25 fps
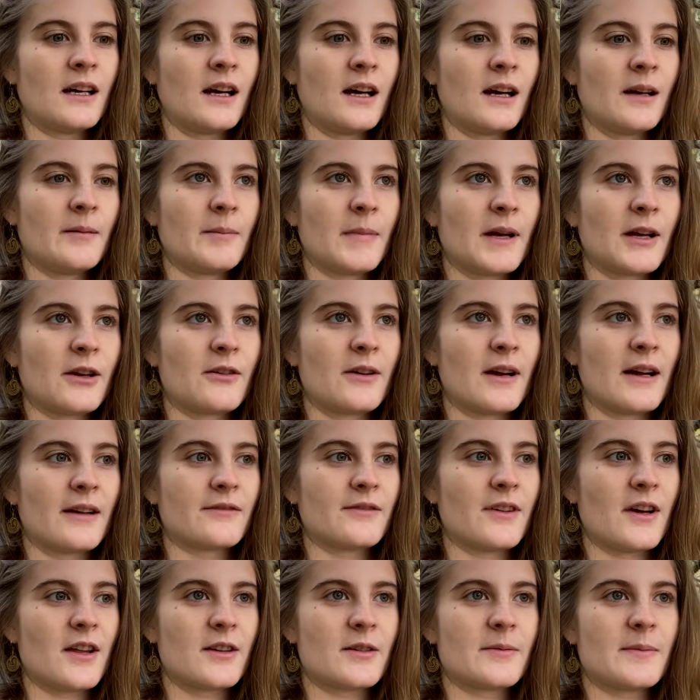Um, my
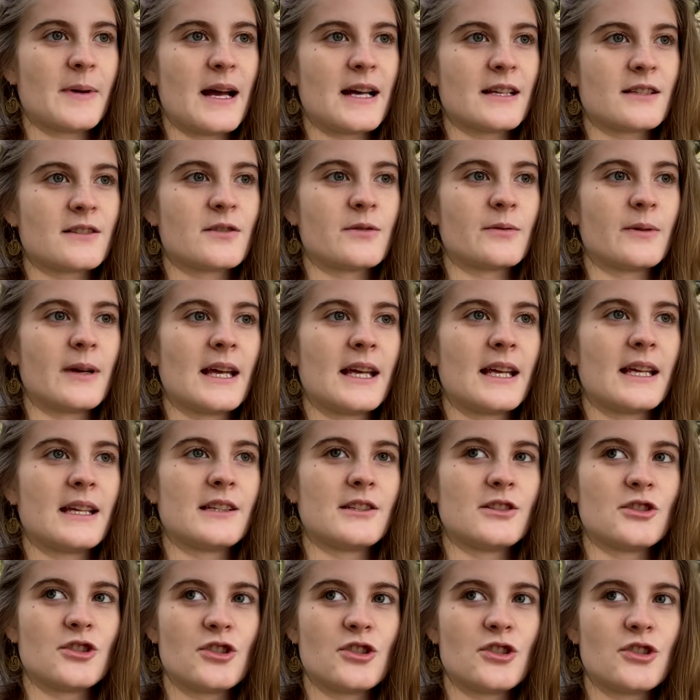grandfather passed away
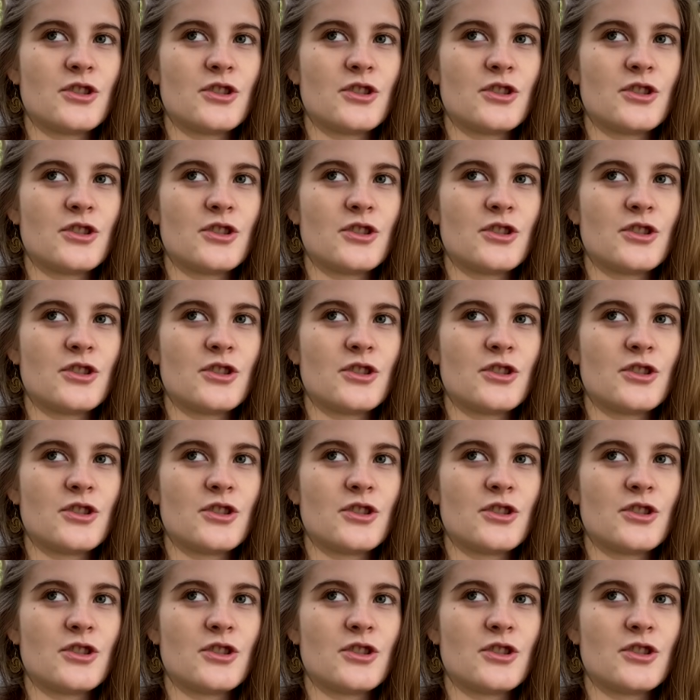in